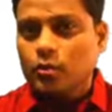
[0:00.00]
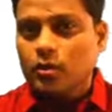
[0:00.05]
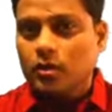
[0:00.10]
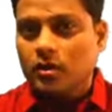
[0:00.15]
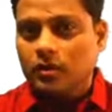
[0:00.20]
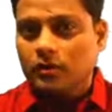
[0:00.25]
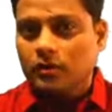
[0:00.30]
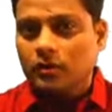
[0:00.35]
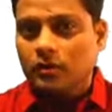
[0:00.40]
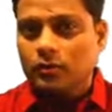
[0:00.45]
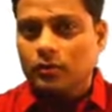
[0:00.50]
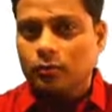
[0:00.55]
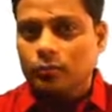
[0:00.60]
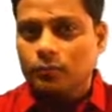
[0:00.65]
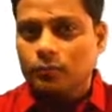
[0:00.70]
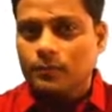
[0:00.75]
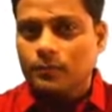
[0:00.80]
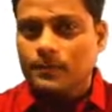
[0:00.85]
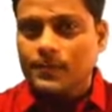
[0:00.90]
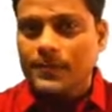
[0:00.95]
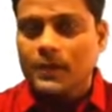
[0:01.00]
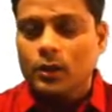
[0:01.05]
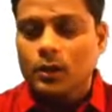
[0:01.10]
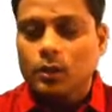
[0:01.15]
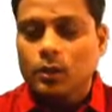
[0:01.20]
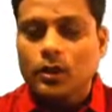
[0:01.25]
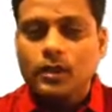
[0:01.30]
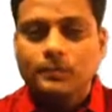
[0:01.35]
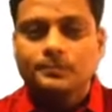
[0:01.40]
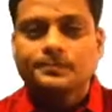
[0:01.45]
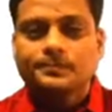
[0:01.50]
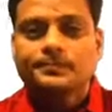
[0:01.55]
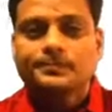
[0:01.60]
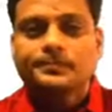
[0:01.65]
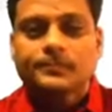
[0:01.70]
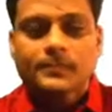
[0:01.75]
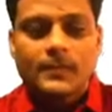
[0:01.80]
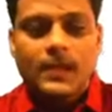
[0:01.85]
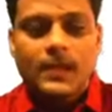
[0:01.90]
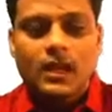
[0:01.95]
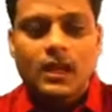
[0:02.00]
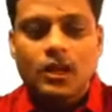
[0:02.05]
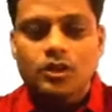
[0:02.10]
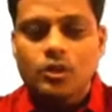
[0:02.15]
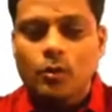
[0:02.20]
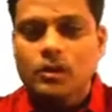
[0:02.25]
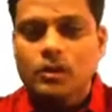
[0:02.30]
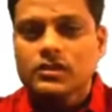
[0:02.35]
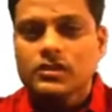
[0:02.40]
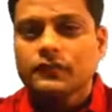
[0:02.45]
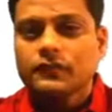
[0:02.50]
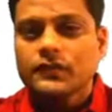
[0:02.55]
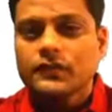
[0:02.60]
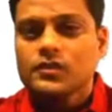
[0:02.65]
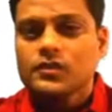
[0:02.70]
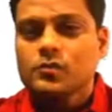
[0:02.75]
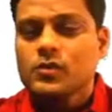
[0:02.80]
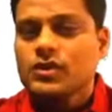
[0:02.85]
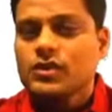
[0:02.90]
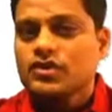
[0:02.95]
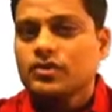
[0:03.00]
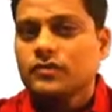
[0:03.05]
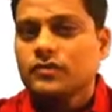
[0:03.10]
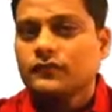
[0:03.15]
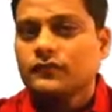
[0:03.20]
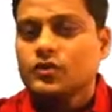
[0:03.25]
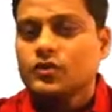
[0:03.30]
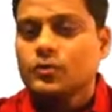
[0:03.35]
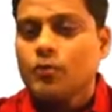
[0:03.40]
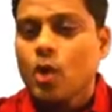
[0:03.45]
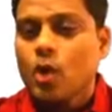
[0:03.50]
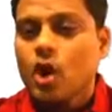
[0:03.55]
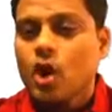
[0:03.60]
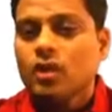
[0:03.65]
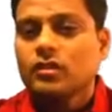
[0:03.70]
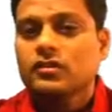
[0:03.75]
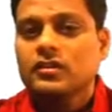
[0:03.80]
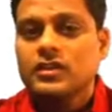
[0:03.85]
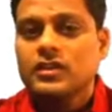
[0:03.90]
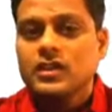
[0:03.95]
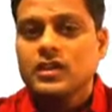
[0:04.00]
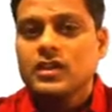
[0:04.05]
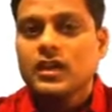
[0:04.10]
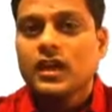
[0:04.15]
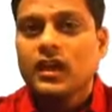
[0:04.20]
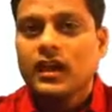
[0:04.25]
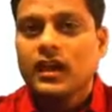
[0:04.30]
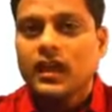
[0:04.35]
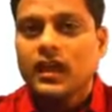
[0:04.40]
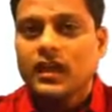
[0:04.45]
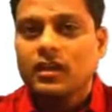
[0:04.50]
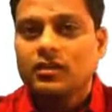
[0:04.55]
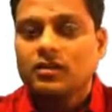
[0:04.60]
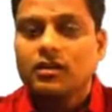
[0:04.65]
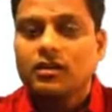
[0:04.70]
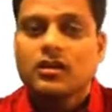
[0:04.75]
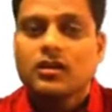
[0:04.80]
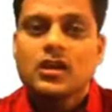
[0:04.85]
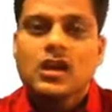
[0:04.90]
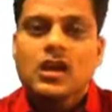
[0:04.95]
continue. Okay, so what's the first question for spot the error?